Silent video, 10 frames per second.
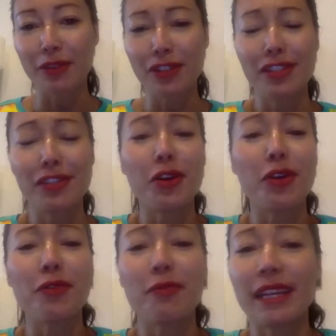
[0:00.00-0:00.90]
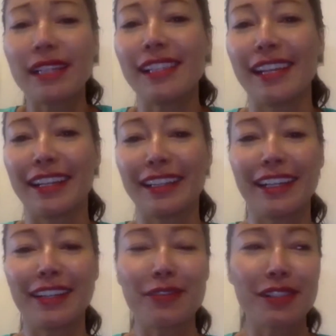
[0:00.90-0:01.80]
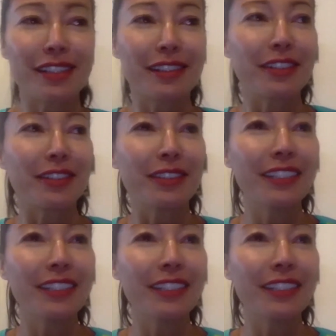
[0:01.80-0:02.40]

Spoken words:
which is so basic. Like, it was a little